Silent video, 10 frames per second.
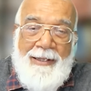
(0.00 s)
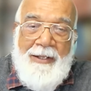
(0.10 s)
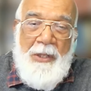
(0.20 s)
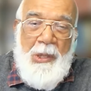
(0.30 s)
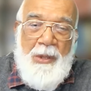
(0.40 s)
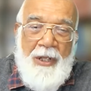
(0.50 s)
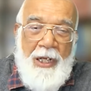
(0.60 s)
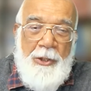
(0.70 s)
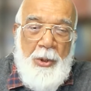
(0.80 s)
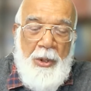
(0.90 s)

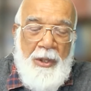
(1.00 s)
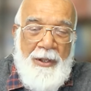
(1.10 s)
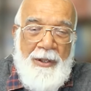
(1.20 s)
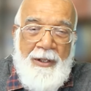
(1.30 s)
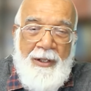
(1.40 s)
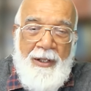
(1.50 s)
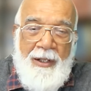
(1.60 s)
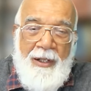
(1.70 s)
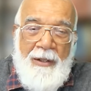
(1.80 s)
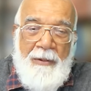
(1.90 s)
sensation,
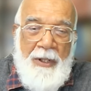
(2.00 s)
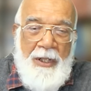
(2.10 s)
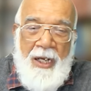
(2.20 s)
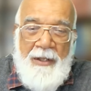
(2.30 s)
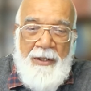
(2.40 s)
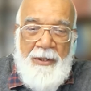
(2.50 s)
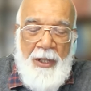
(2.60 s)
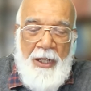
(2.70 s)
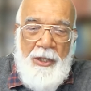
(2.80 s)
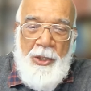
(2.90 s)

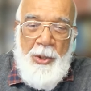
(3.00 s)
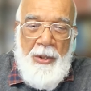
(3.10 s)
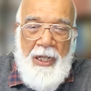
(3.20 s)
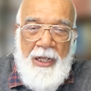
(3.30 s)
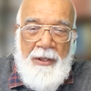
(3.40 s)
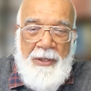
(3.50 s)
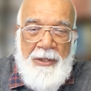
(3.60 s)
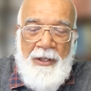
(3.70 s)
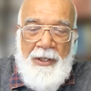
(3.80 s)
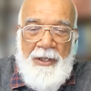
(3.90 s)
relaxation, and
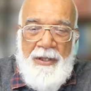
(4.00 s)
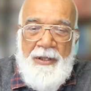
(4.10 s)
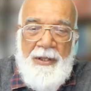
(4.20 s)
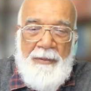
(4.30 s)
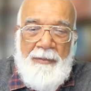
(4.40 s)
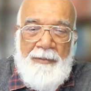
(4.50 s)
stillness.